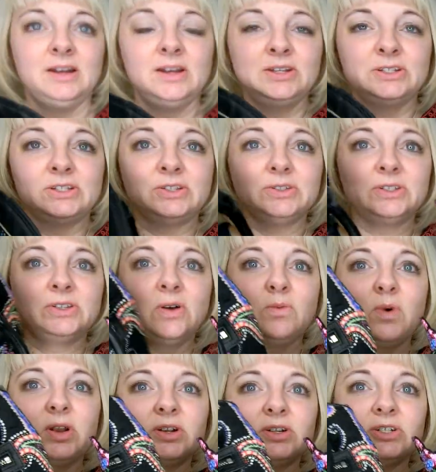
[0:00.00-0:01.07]
So it's no
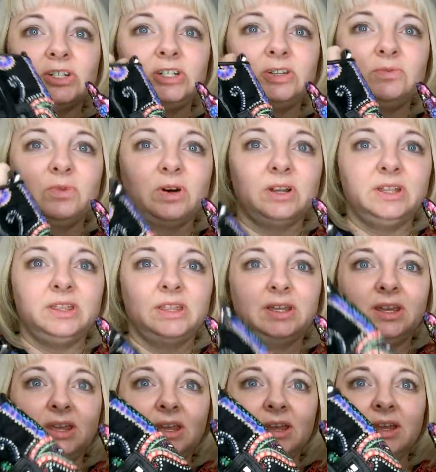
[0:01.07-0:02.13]
wonder she wanted
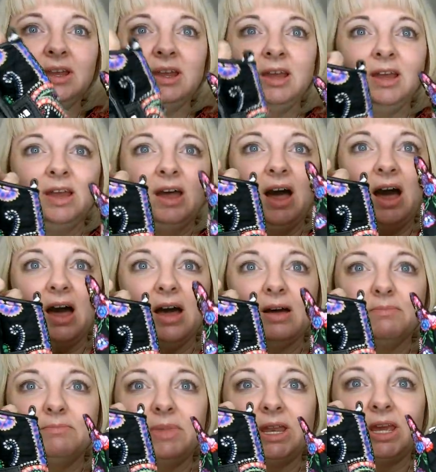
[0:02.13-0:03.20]
the
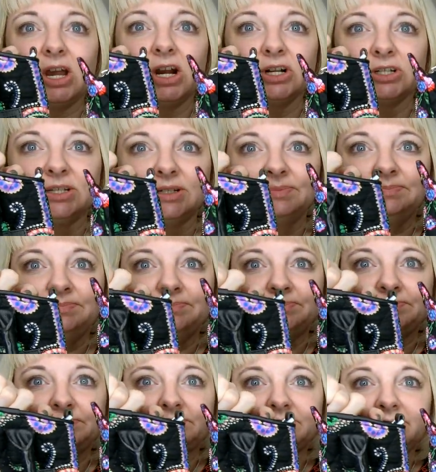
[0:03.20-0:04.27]
mini Carson,
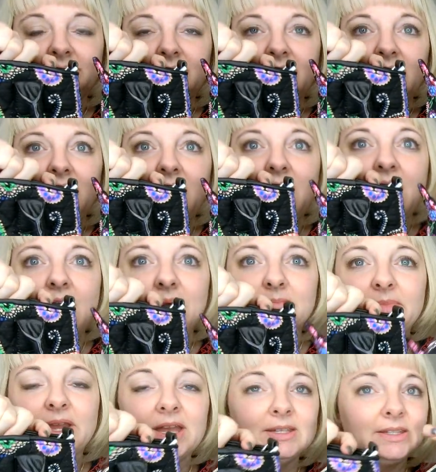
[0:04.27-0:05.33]

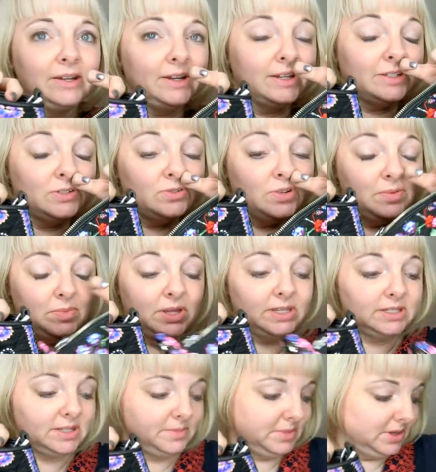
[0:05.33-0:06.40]
because they're extremely
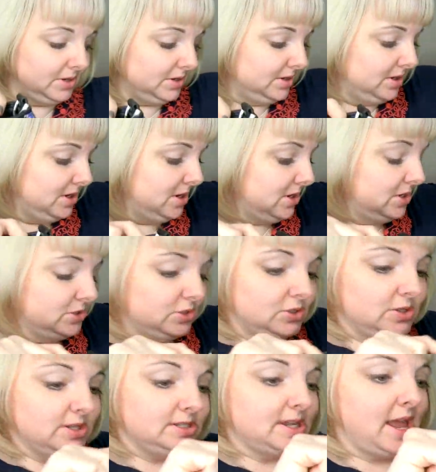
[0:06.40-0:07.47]
similar to
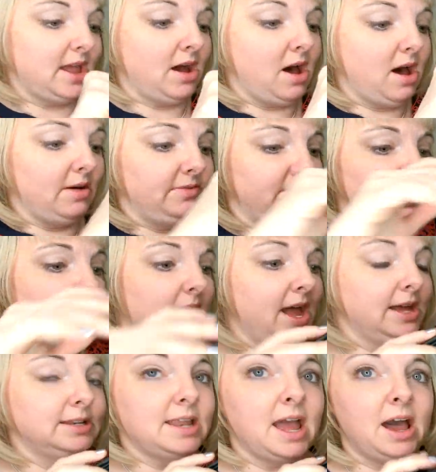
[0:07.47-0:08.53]
the Day Off.
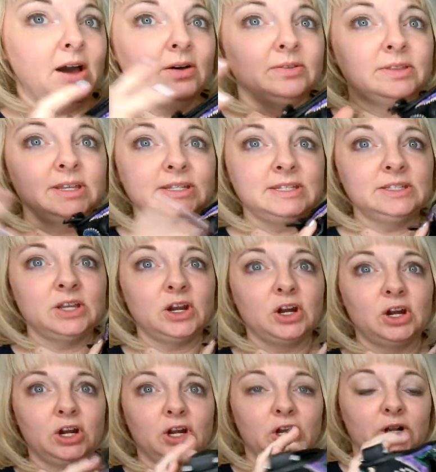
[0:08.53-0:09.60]
Now, this is
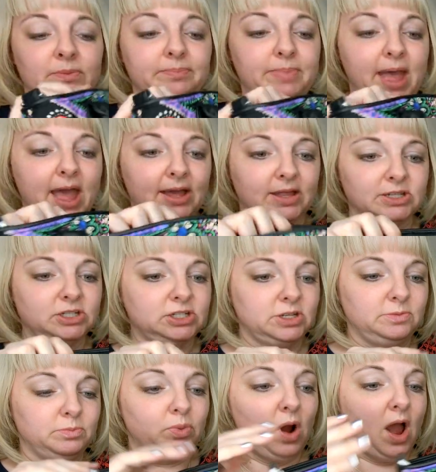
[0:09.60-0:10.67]
her bag that she
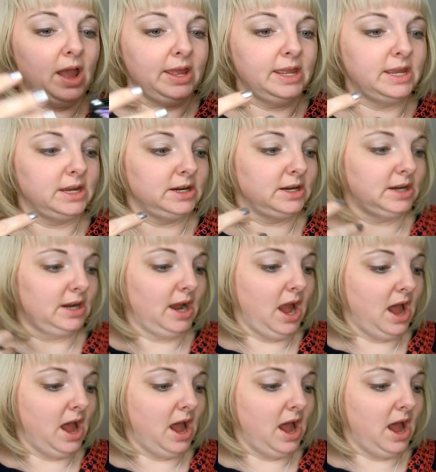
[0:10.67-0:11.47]
brought here